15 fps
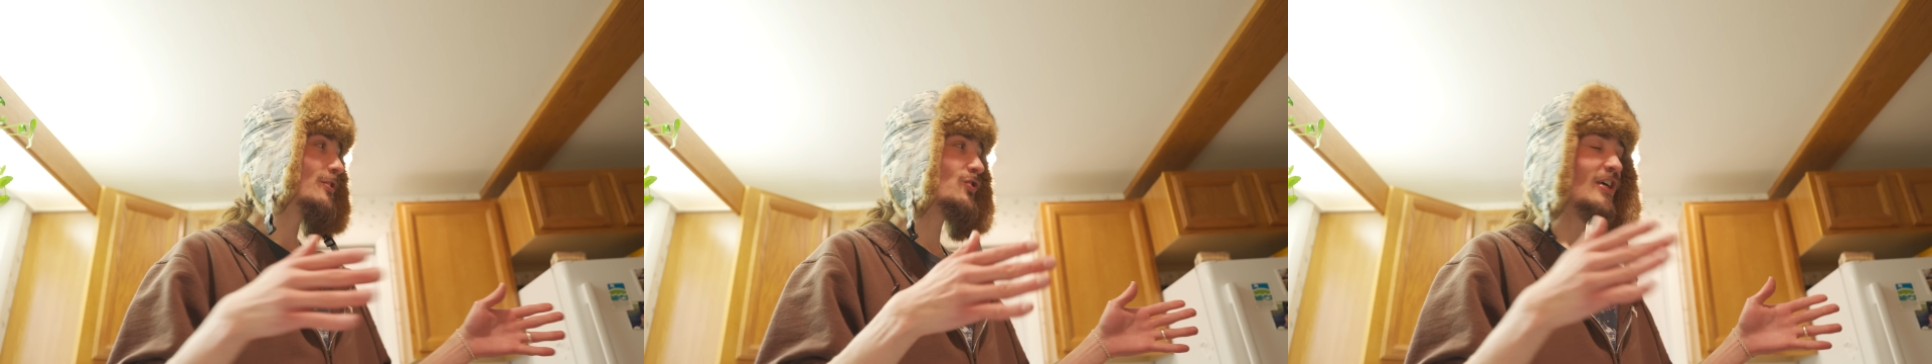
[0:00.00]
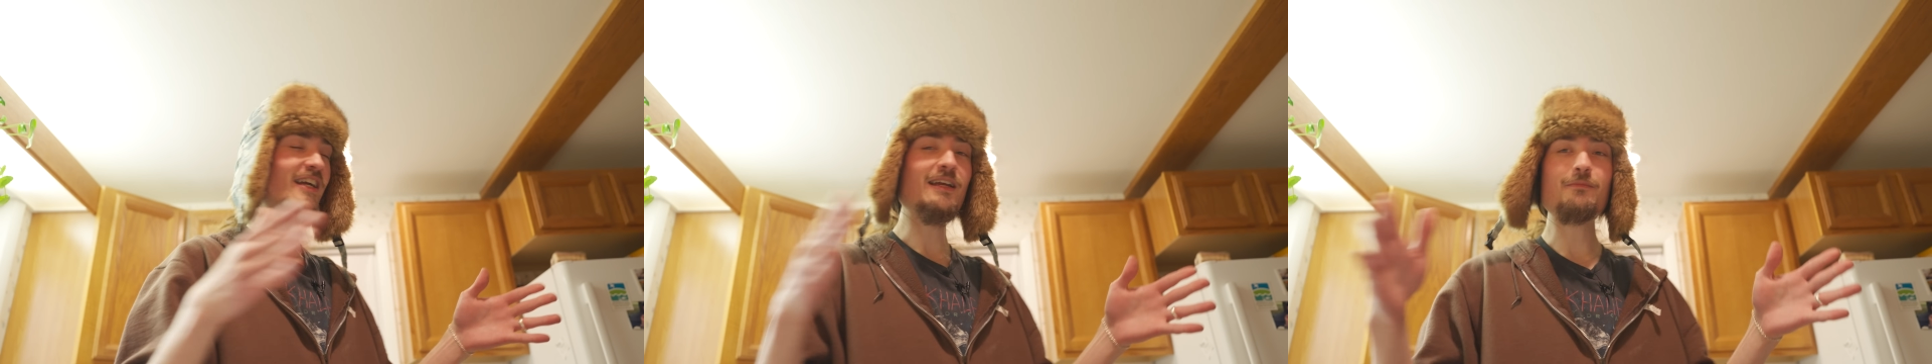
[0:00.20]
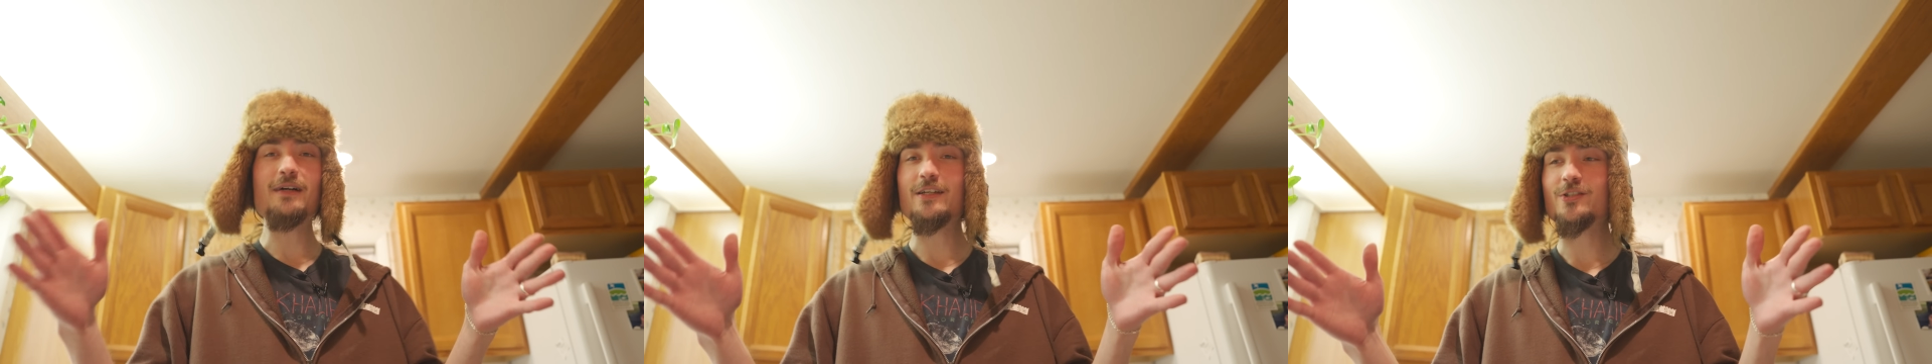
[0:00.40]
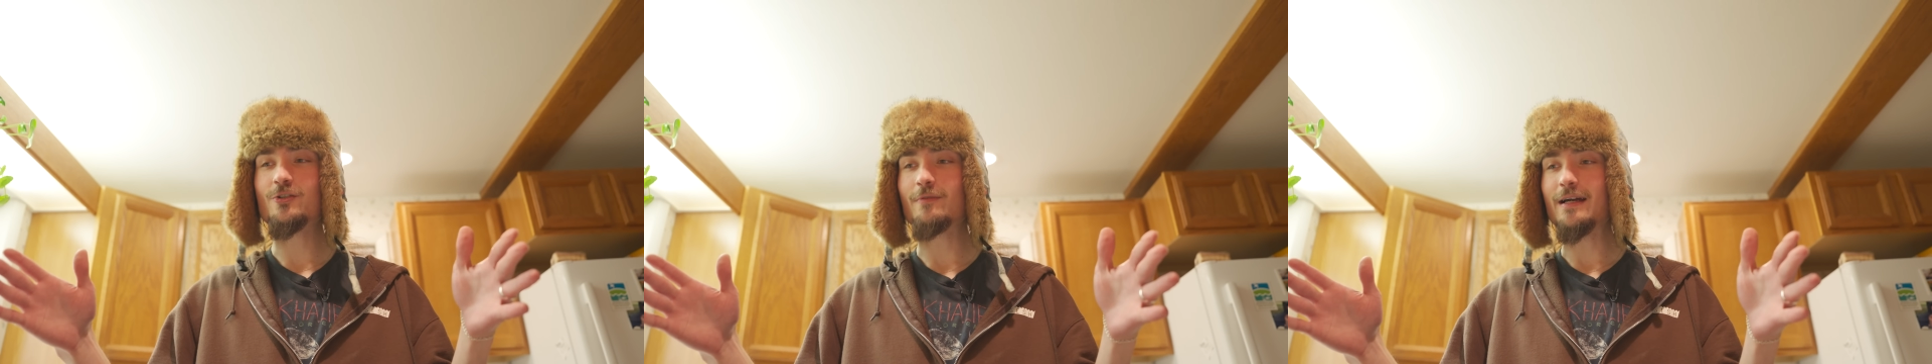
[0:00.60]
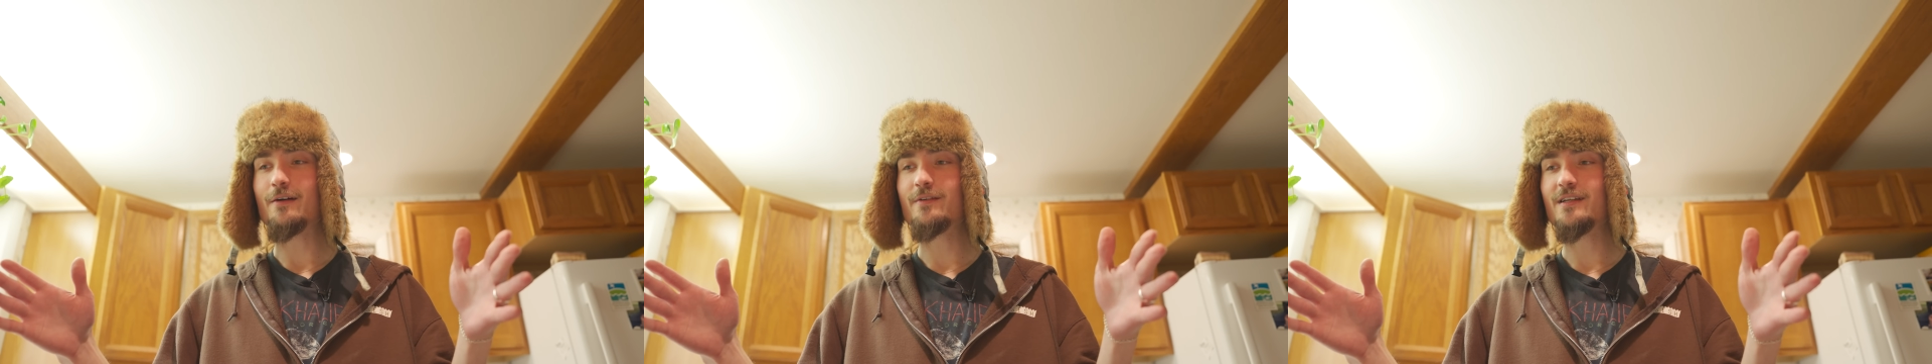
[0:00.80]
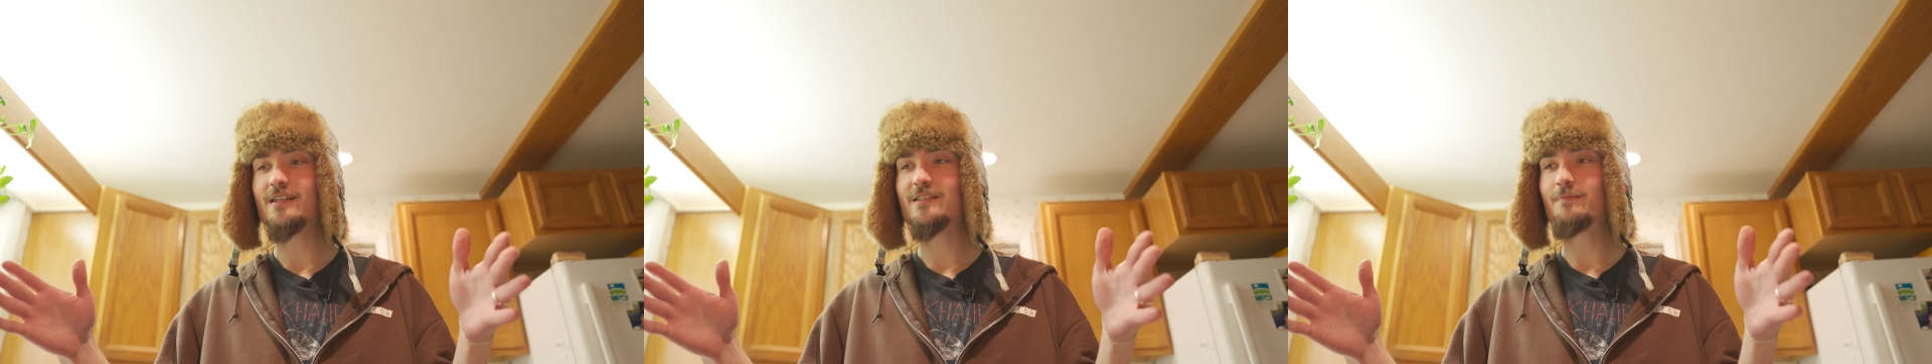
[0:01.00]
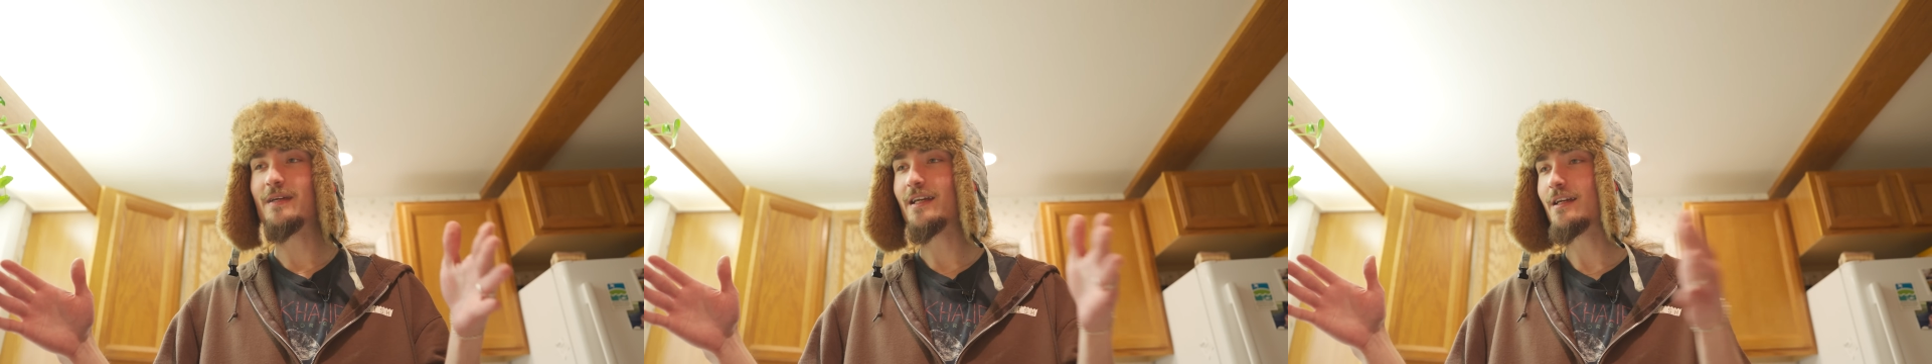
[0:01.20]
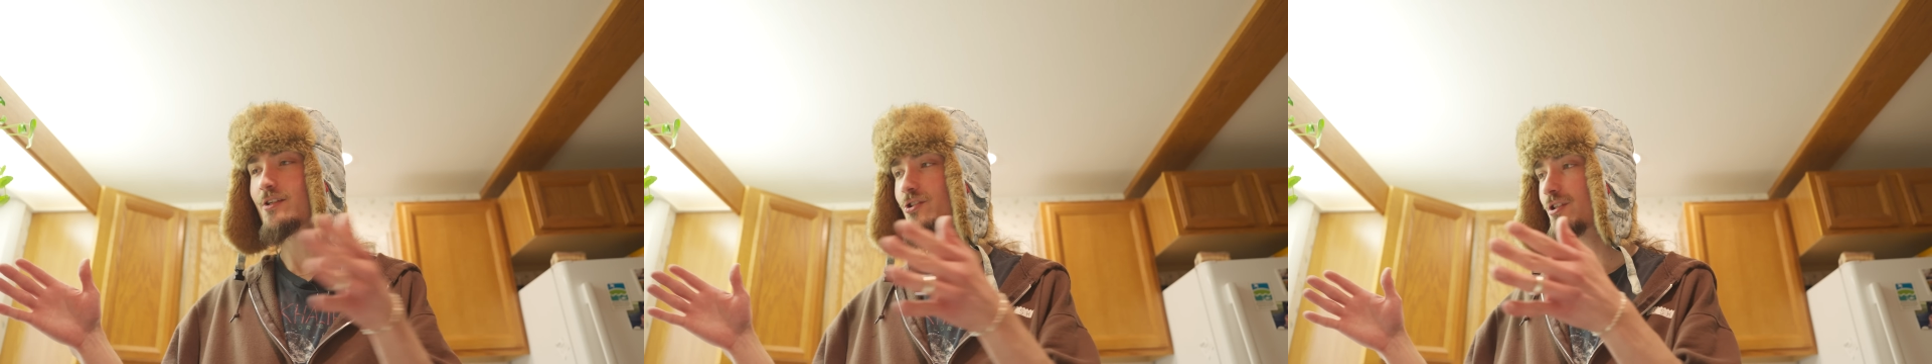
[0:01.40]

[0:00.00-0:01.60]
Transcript: checking my surroundings, making